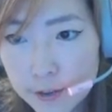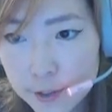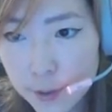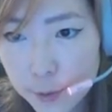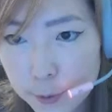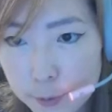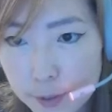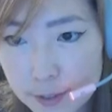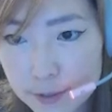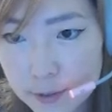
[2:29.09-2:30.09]
So
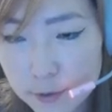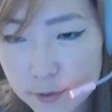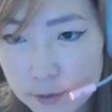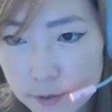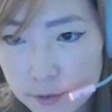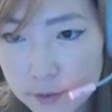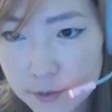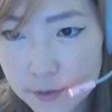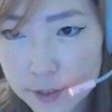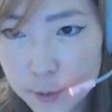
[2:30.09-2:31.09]
that's
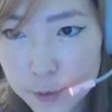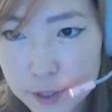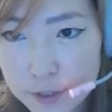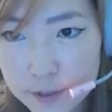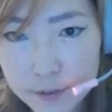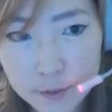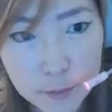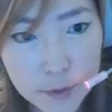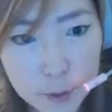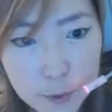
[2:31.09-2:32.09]

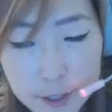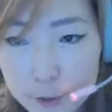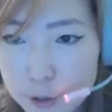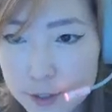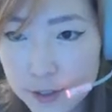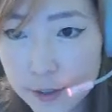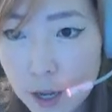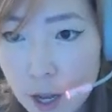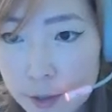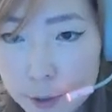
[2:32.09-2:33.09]
pretty interesting.
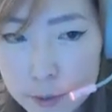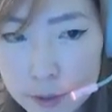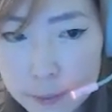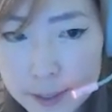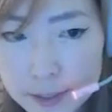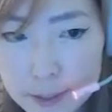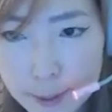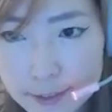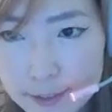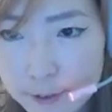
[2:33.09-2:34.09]
They're a little bit
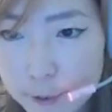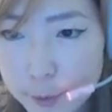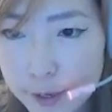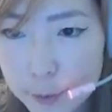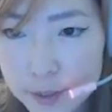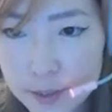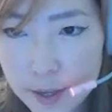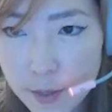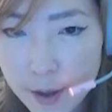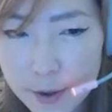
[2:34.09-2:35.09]
expensive, but I would
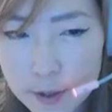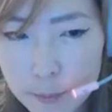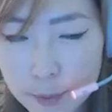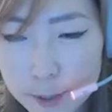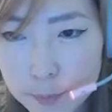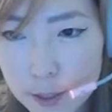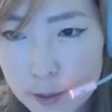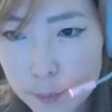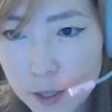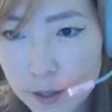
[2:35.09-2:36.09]
say that it might
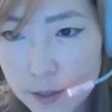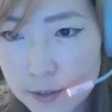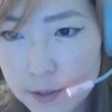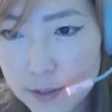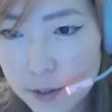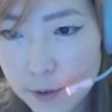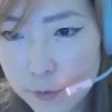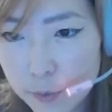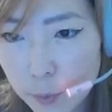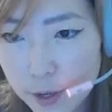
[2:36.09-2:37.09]
be because of
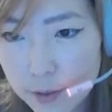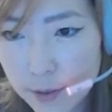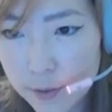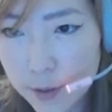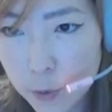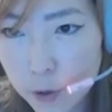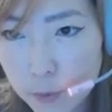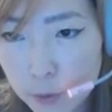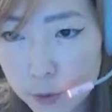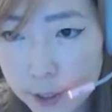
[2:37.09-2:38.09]
the way that they were
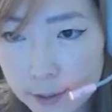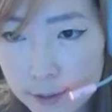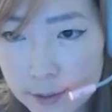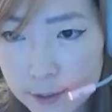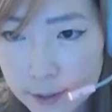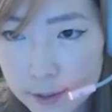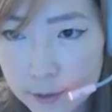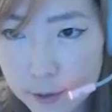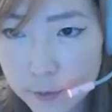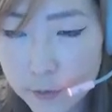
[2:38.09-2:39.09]
created. They
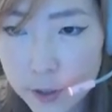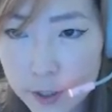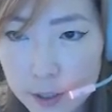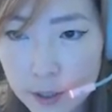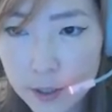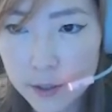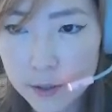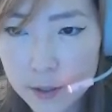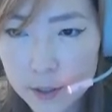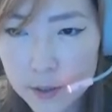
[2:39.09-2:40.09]
look very
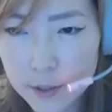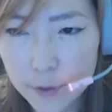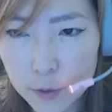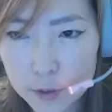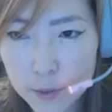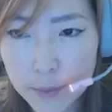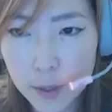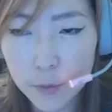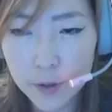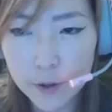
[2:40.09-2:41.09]
kind of difficult to
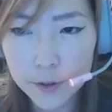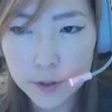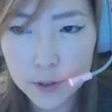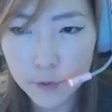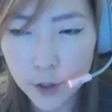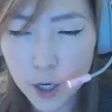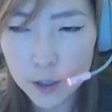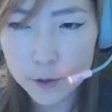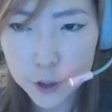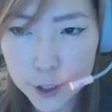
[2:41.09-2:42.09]
make with all the different
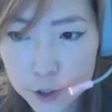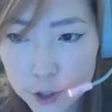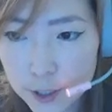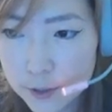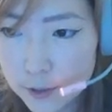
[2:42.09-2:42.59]
colors changing.